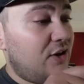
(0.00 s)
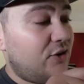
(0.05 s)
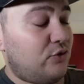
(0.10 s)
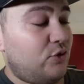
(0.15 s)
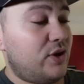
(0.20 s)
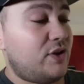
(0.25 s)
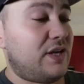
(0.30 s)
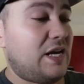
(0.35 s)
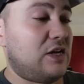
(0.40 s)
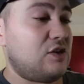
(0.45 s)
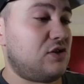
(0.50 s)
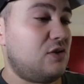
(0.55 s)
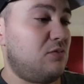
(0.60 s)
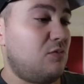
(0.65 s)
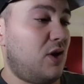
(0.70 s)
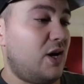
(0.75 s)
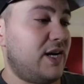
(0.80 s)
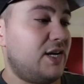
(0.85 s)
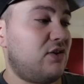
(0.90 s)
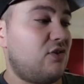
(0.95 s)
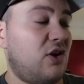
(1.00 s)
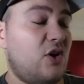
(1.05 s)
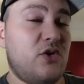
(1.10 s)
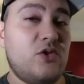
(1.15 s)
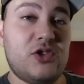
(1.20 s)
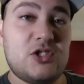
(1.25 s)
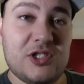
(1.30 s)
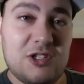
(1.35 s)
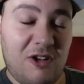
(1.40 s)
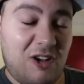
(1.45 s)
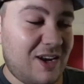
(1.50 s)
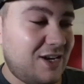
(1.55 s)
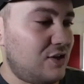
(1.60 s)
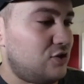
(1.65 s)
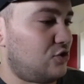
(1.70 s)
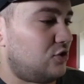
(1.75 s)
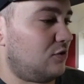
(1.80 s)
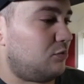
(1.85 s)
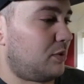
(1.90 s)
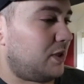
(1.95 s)
3000 Micro, slightly
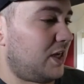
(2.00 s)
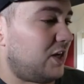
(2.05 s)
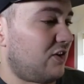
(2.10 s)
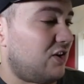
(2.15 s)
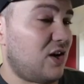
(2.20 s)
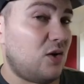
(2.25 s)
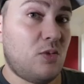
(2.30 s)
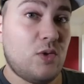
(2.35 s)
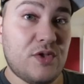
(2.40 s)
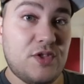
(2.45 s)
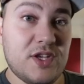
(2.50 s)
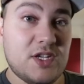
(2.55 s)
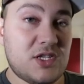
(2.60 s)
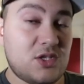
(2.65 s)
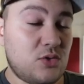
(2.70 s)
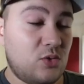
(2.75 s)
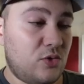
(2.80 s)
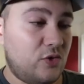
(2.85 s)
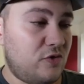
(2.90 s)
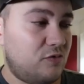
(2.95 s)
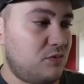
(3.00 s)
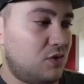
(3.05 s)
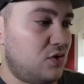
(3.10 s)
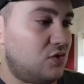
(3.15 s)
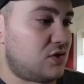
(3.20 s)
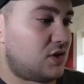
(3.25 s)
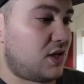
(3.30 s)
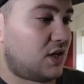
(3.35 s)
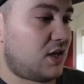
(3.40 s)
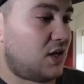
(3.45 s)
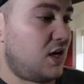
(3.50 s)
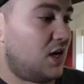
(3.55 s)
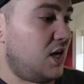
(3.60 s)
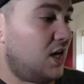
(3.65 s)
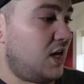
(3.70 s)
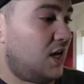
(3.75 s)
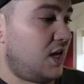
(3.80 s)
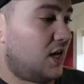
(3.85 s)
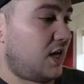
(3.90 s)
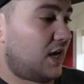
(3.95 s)
superior with this sort of music.
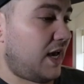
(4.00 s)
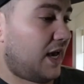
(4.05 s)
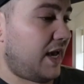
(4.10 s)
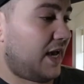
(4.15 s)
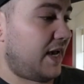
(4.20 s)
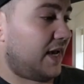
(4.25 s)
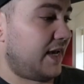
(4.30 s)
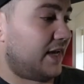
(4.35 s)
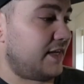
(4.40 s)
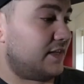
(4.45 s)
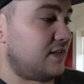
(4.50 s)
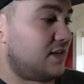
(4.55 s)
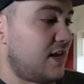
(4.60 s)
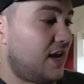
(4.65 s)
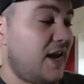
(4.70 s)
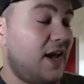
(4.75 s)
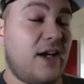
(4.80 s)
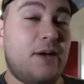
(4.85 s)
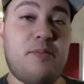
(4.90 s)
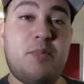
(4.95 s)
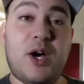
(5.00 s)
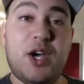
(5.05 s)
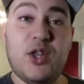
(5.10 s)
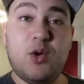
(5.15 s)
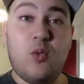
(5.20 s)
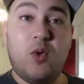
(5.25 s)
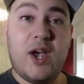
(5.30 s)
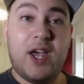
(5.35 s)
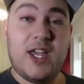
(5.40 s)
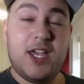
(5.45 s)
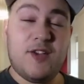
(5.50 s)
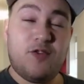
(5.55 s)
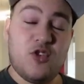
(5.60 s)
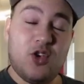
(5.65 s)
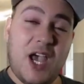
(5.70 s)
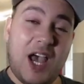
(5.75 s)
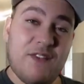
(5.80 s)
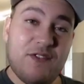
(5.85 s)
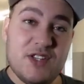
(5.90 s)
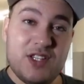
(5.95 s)
And yeah, by the way, if you
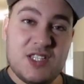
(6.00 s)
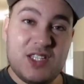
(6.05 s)
haven't